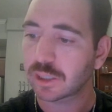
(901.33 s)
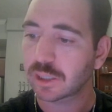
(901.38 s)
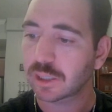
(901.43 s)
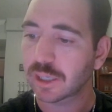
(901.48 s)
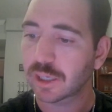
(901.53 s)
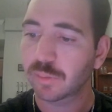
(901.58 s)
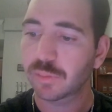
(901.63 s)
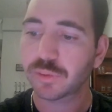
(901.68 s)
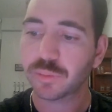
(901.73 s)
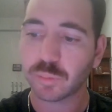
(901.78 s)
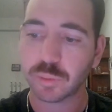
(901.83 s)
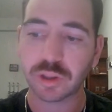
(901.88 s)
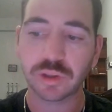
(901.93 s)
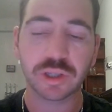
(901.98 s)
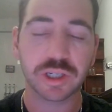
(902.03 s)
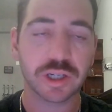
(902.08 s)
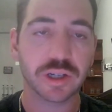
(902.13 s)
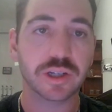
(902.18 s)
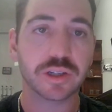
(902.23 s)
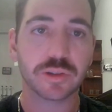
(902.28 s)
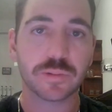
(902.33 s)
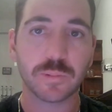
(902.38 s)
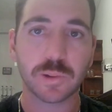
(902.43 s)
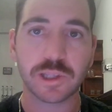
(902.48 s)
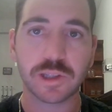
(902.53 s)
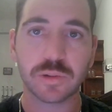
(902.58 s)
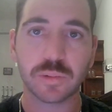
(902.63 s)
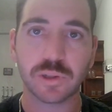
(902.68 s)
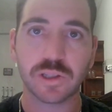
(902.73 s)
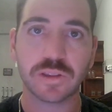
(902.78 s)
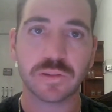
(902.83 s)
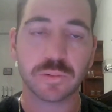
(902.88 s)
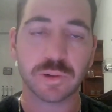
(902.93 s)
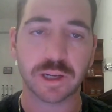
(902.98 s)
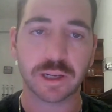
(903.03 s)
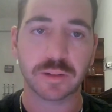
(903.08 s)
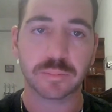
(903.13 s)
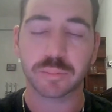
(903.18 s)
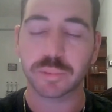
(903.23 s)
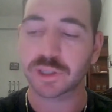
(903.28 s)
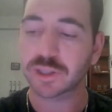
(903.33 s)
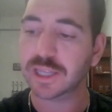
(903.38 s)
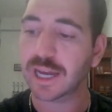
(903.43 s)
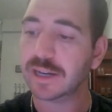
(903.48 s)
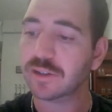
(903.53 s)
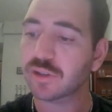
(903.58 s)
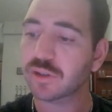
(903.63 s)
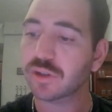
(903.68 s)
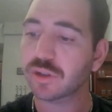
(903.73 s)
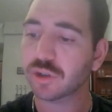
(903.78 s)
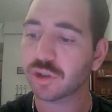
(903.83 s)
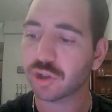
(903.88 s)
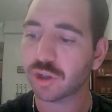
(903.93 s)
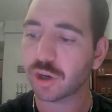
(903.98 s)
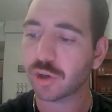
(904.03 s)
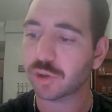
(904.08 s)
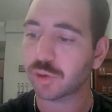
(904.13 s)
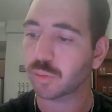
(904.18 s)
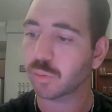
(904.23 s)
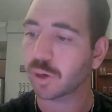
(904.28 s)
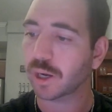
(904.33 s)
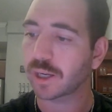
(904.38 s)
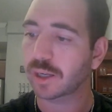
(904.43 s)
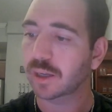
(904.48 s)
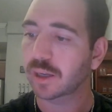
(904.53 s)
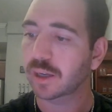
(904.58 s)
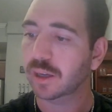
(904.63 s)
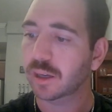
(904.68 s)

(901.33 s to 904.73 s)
He was really good in 2023. But that should just show you, right,